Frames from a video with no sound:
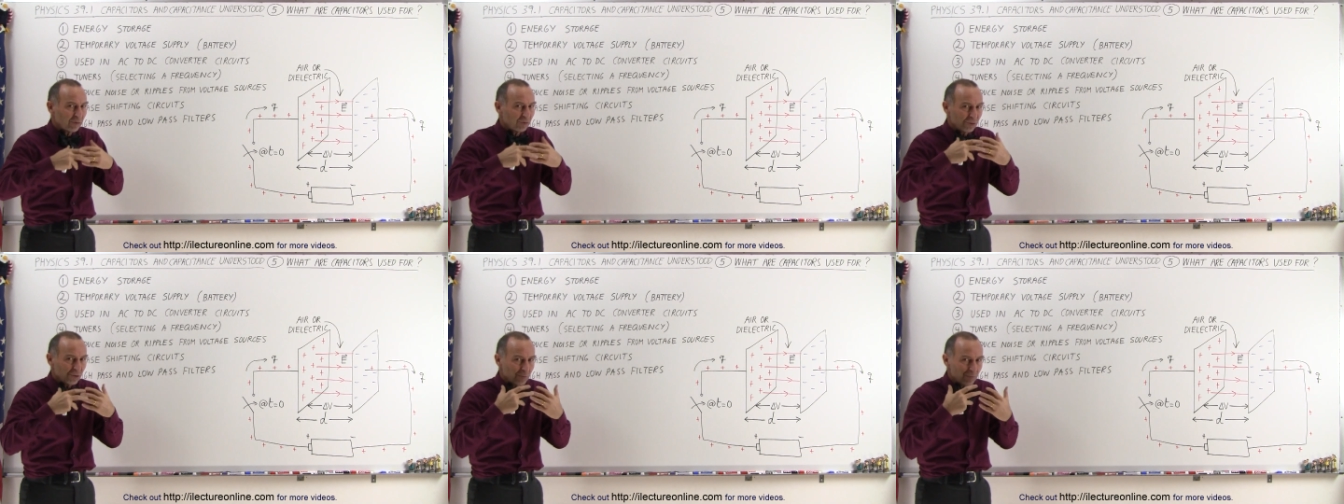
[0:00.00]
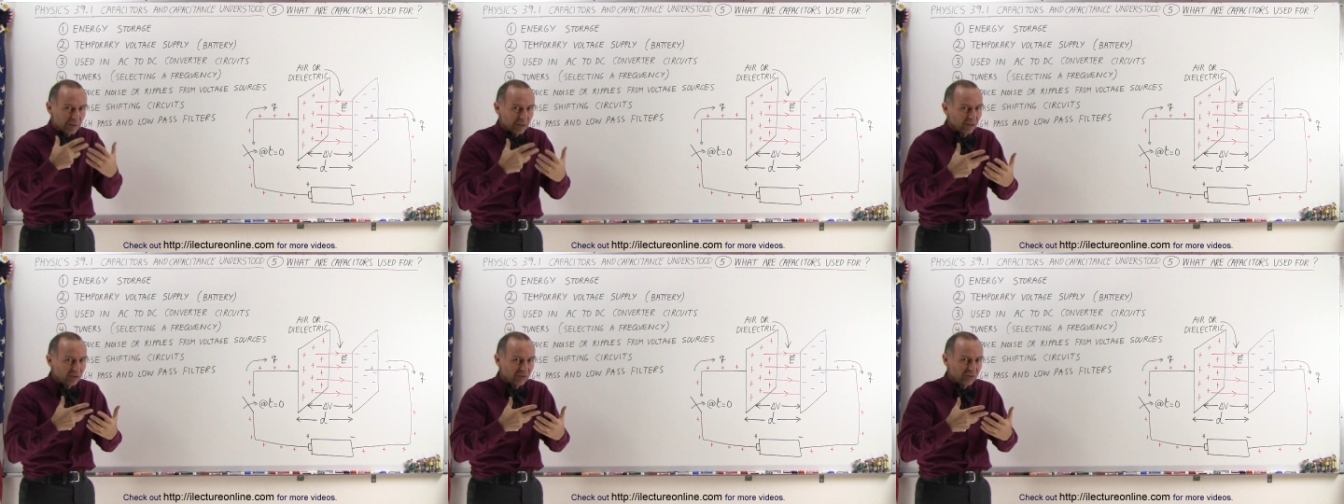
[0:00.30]
a few
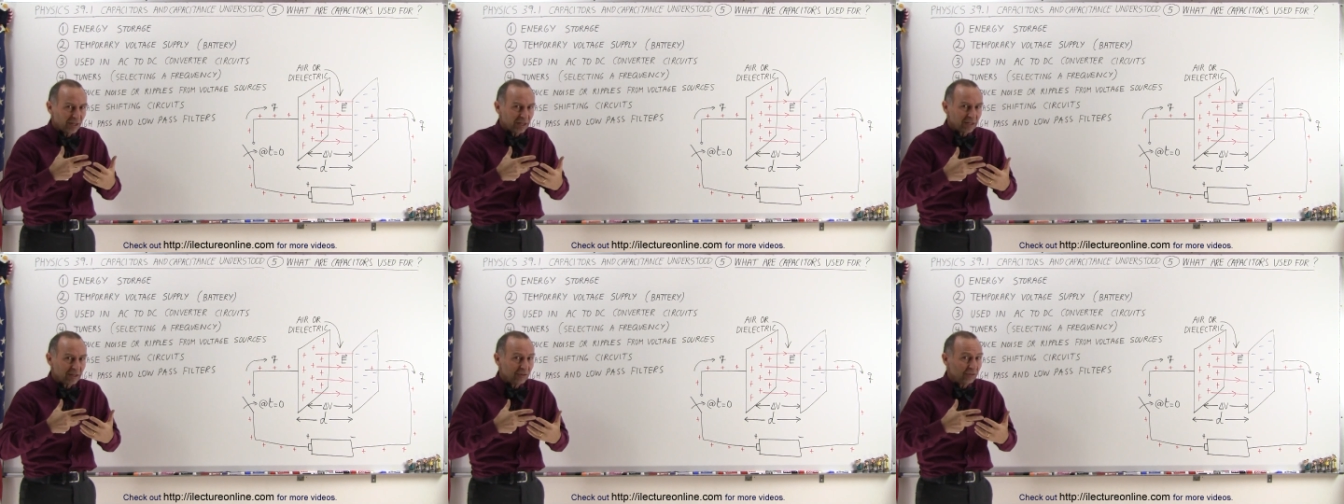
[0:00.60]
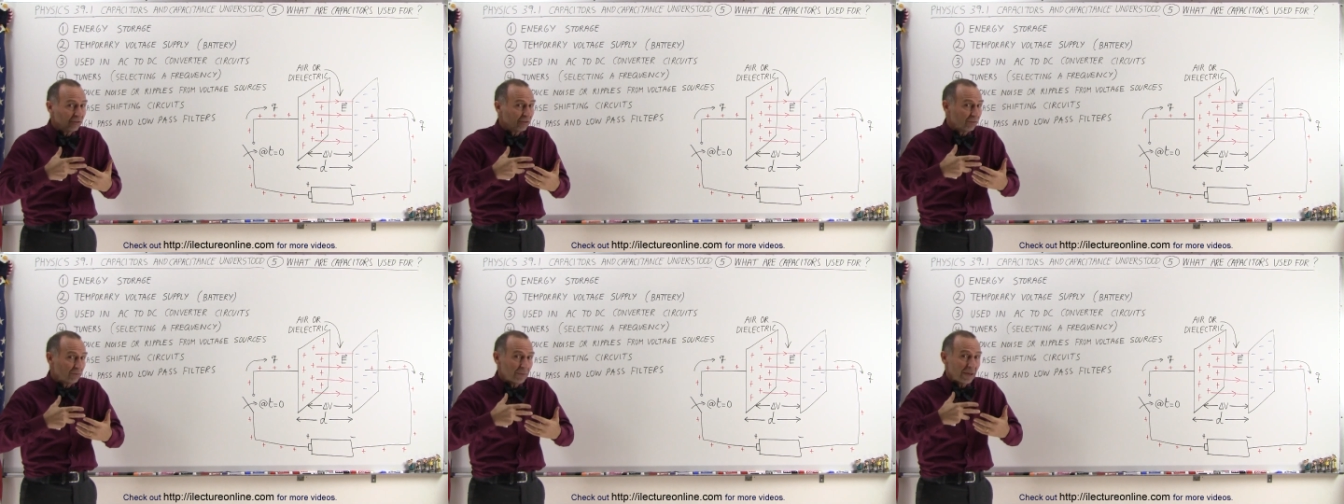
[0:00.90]

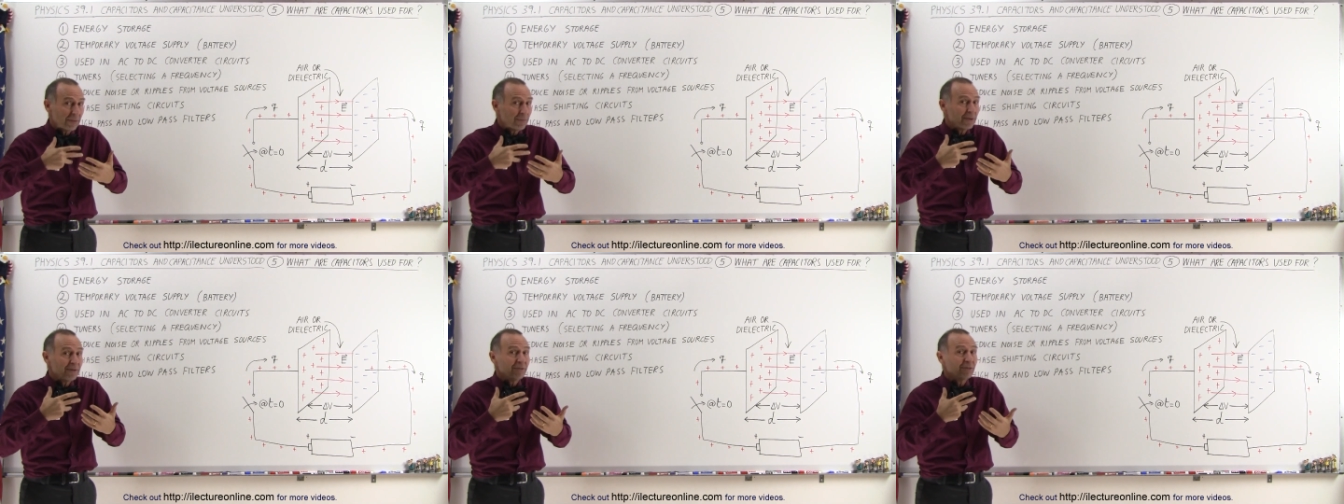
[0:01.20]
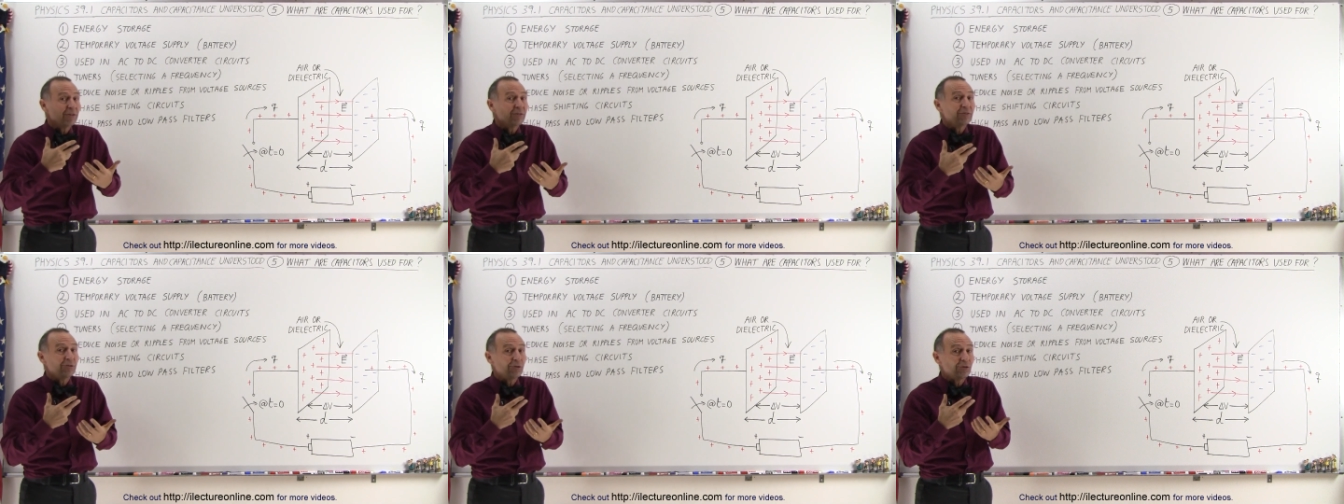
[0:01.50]
milliseconds, maybe
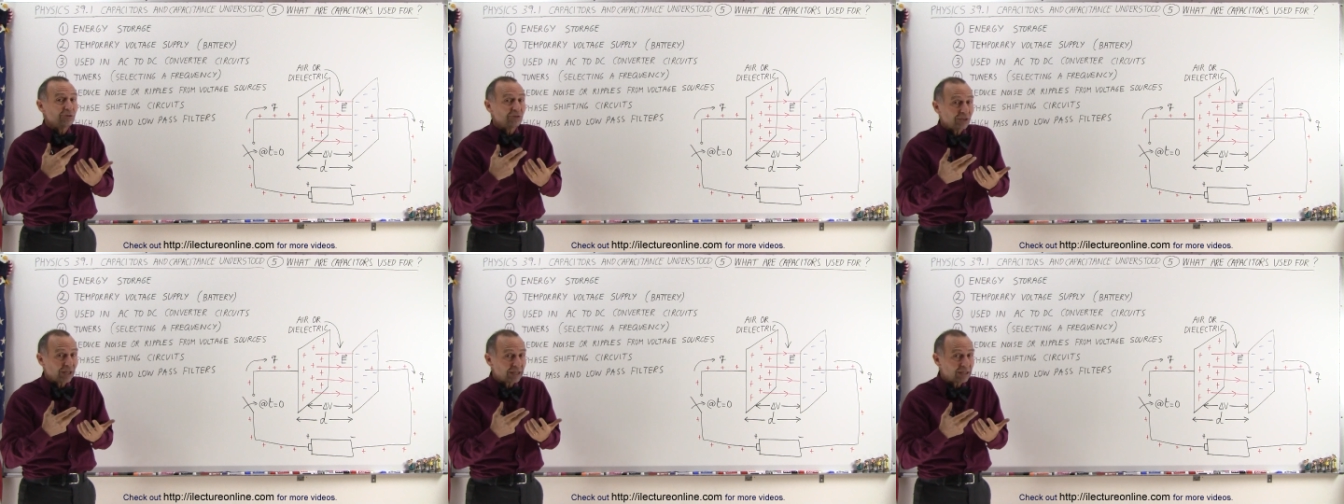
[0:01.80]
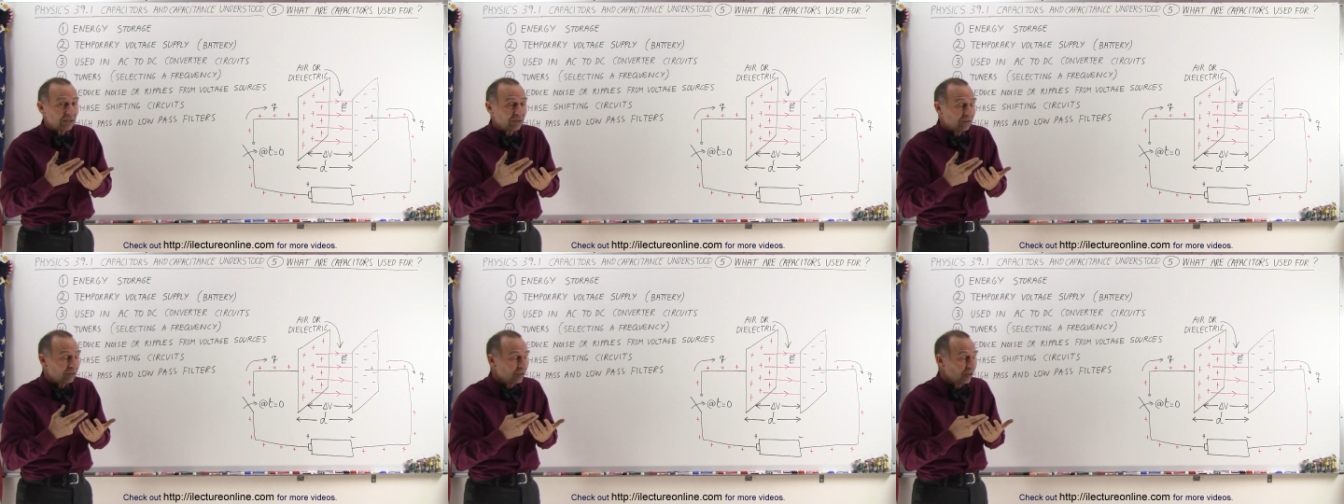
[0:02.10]
even a few
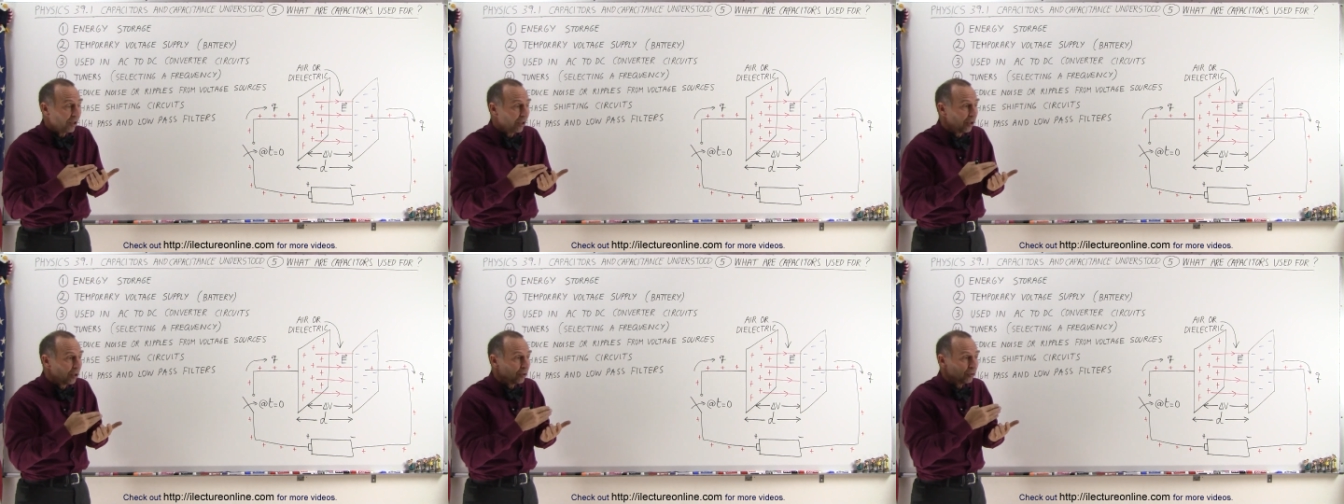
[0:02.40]
seconds,